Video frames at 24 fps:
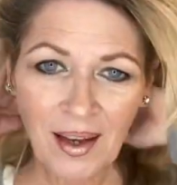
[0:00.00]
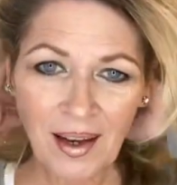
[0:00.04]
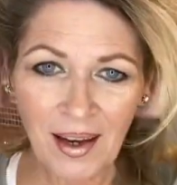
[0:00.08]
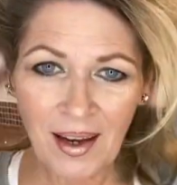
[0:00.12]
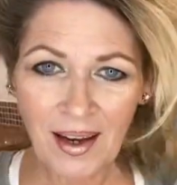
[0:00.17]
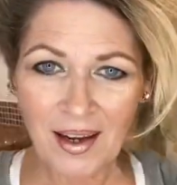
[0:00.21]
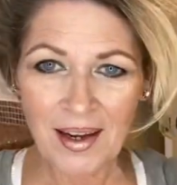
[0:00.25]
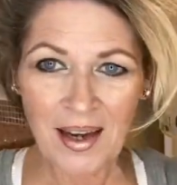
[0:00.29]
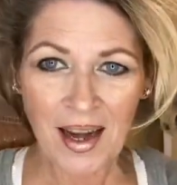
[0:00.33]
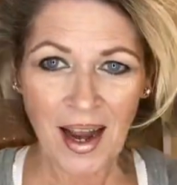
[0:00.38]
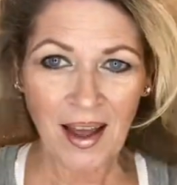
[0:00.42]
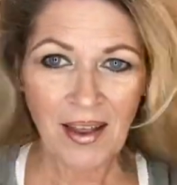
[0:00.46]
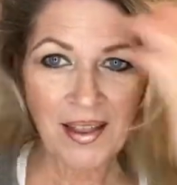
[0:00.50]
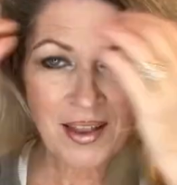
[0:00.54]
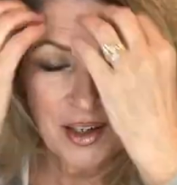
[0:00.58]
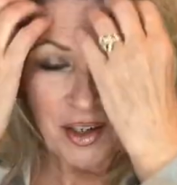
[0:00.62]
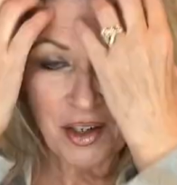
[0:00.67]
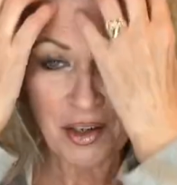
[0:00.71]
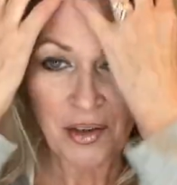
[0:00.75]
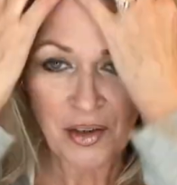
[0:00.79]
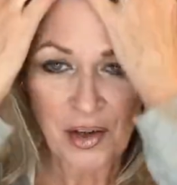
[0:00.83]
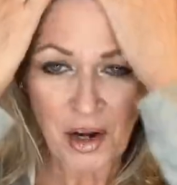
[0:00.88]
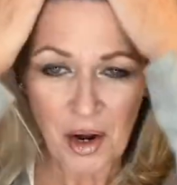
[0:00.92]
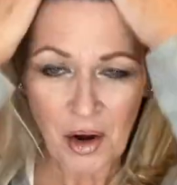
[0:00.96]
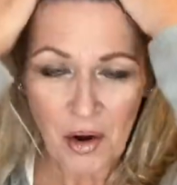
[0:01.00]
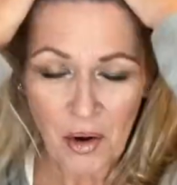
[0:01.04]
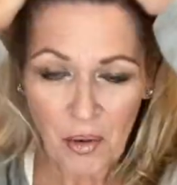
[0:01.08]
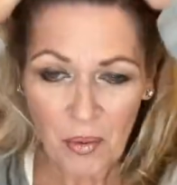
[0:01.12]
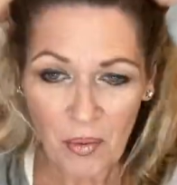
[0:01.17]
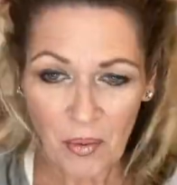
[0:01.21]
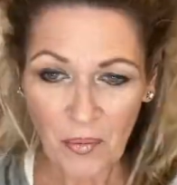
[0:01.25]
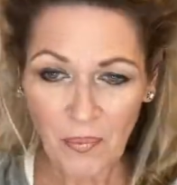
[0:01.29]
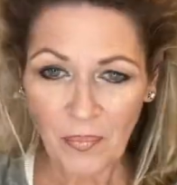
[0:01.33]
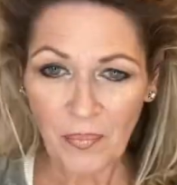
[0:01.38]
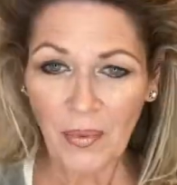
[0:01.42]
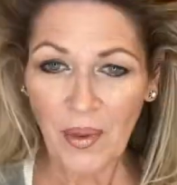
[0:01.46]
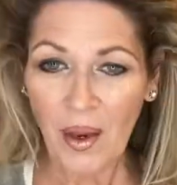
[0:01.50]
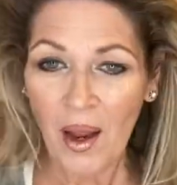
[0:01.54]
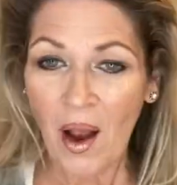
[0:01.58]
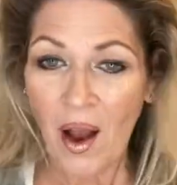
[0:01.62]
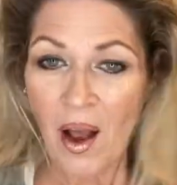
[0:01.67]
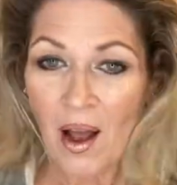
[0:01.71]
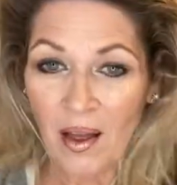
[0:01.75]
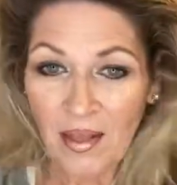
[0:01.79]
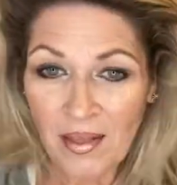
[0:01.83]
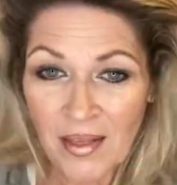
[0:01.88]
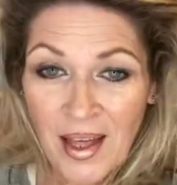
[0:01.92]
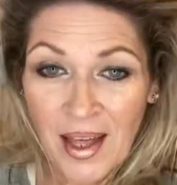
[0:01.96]
now then you know
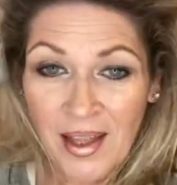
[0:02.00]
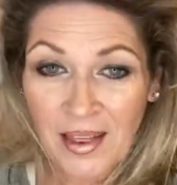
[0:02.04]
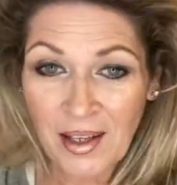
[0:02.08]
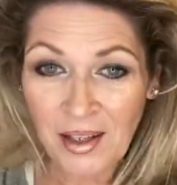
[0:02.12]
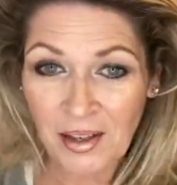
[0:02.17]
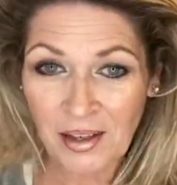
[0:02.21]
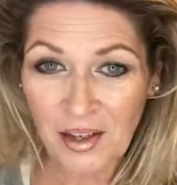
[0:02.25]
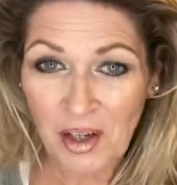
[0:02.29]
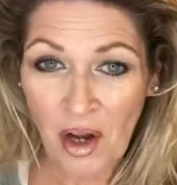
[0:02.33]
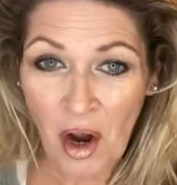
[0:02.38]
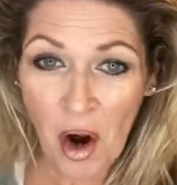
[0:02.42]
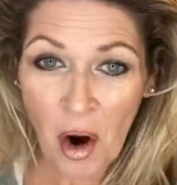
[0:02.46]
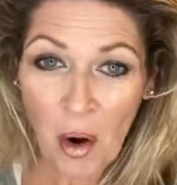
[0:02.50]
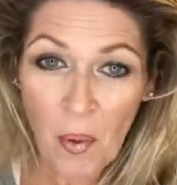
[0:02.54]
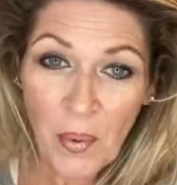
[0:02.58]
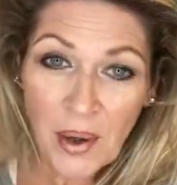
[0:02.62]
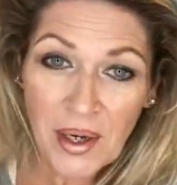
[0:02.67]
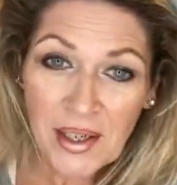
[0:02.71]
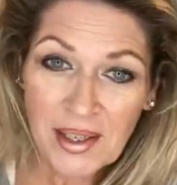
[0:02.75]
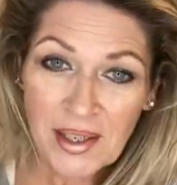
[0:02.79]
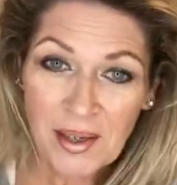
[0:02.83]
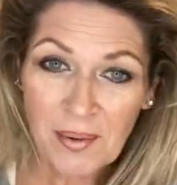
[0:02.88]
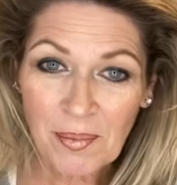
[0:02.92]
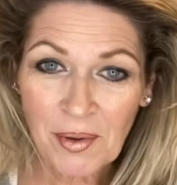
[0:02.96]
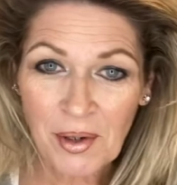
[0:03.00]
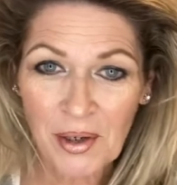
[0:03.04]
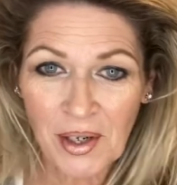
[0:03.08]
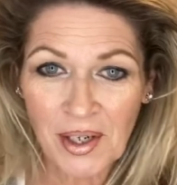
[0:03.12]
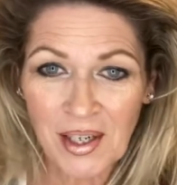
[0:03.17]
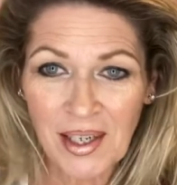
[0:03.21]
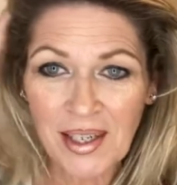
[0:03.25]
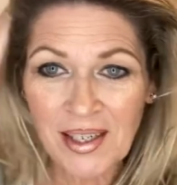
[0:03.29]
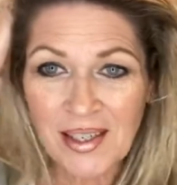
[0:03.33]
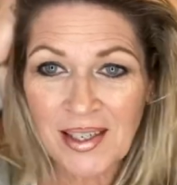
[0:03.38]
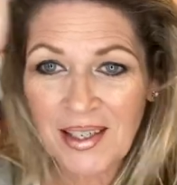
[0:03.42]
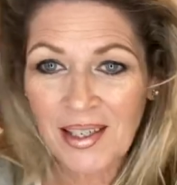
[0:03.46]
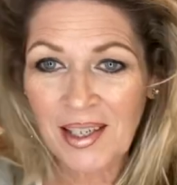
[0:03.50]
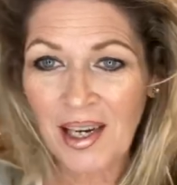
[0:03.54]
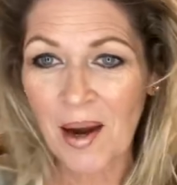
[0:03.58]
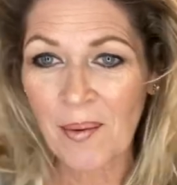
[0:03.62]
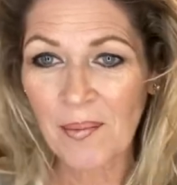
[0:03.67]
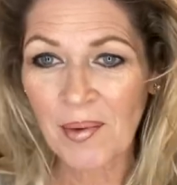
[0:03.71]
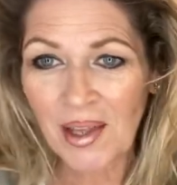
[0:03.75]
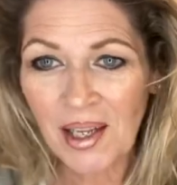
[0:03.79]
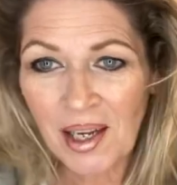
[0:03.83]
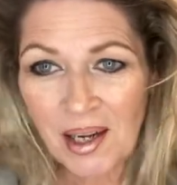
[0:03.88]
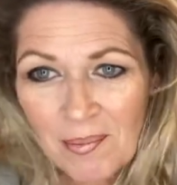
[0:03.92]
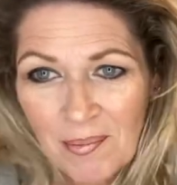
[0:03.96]
that there's always some goodness to come
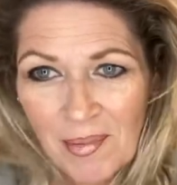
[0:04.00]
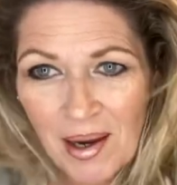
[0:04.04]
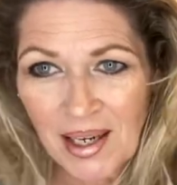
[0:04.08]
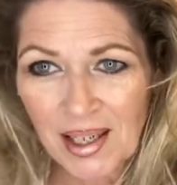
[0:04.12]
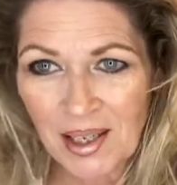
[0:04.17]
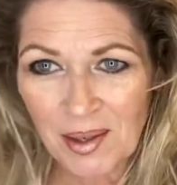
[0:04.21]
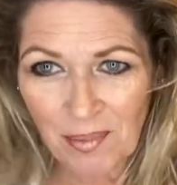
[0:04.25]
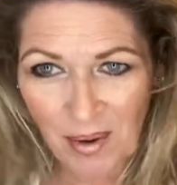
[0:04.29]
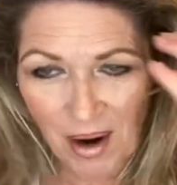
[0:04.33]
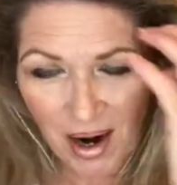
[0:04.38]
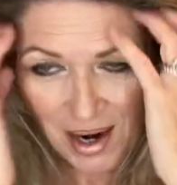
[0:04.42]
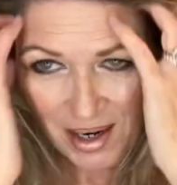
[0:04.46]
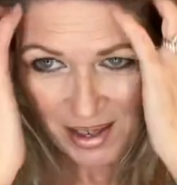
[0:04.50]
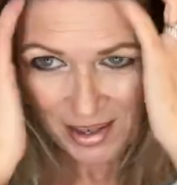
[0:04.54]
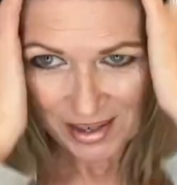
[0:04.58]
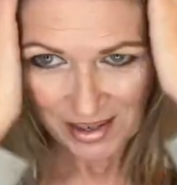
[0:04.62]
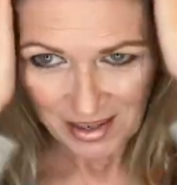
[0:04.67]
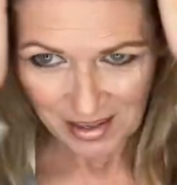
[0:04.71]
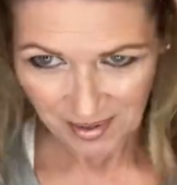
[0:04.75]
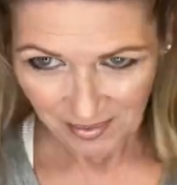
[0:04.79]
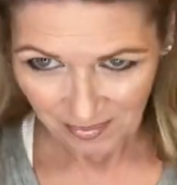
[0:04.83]
in the AmazeBox.